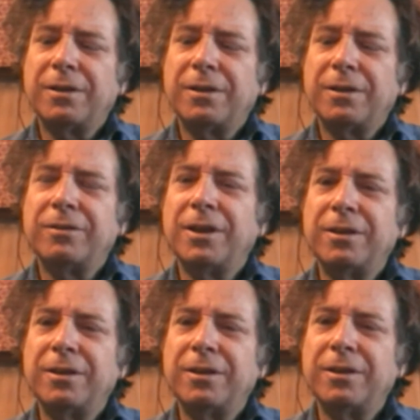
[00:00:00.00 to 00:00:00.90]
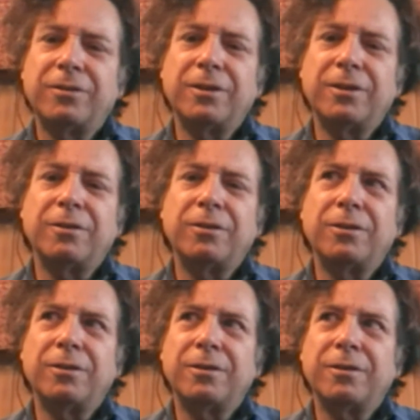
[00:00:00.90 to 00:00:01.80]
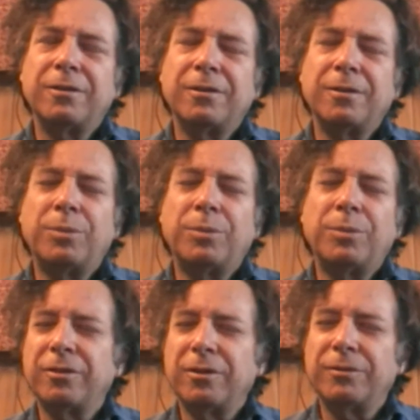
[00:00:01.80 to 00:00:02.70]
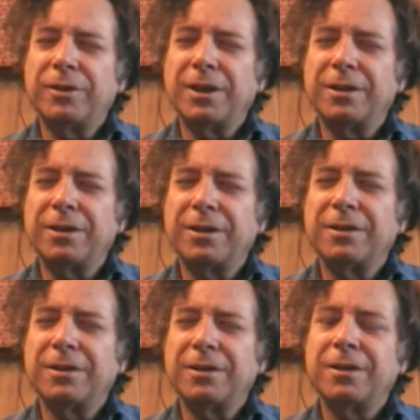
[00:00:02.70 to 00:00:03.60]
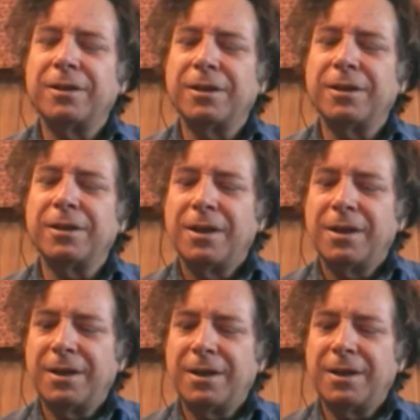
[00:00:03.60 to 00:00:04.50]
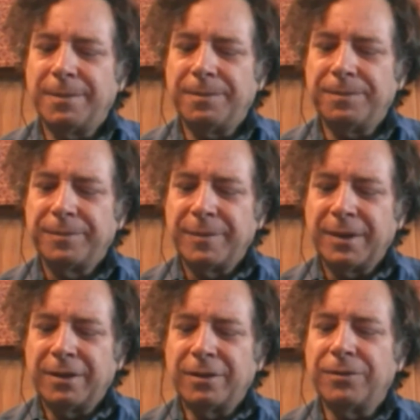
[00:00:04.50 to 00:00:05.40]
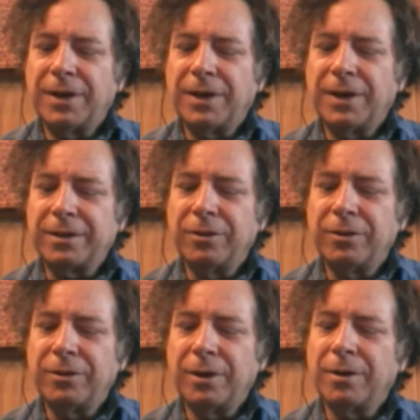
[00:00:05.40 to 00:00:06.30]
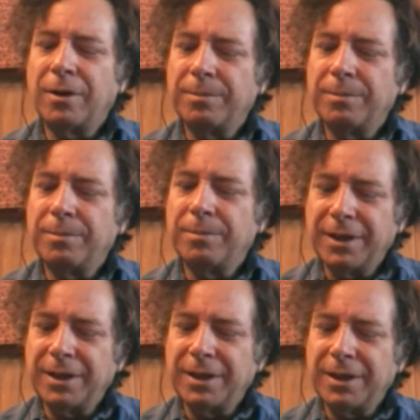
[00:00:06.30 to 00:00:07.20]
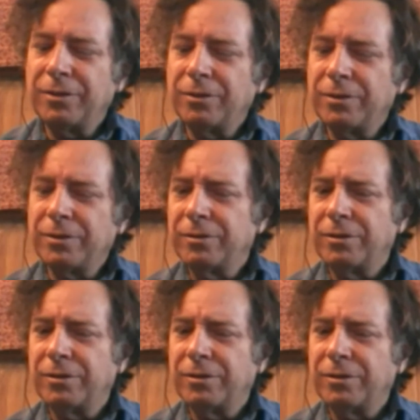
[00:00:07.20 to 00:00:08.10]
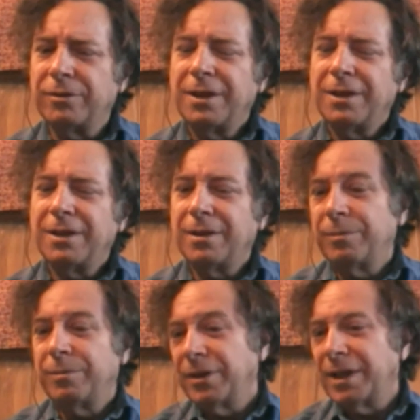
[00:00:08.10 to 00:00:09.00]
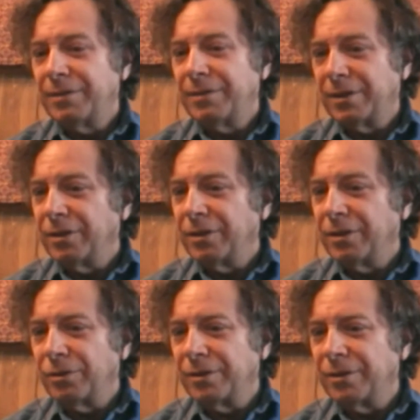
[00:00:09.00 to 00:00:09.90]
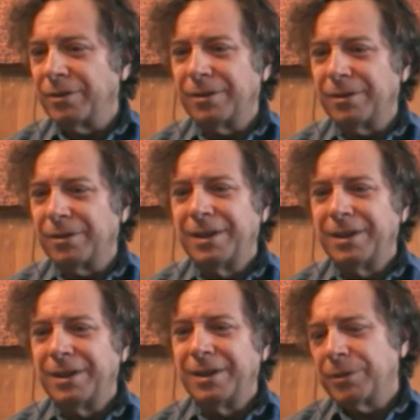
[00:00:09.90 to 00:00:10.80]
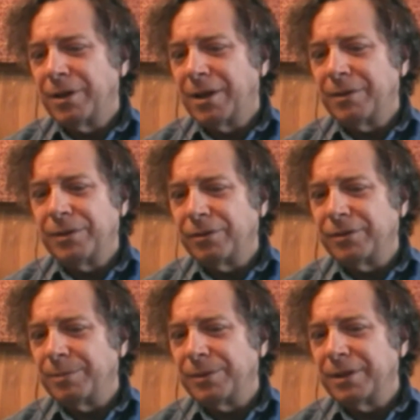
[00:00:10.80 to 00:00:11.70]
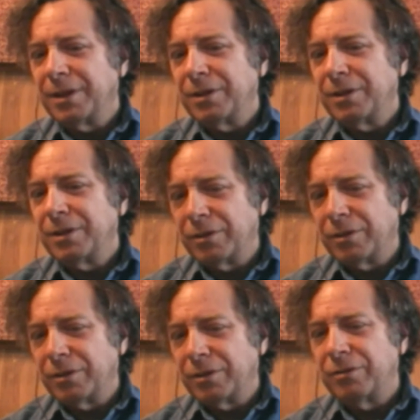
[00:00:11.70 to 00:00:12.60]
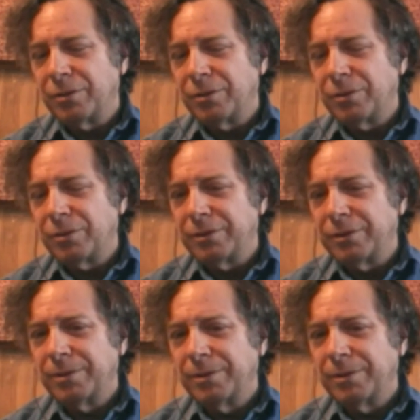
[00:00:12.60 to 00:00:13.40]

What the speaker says: intended to sit, the posture you've taken, the fact that you are meditating and you're not just say having lunch or a cup of coffee or something, that you're actually just going to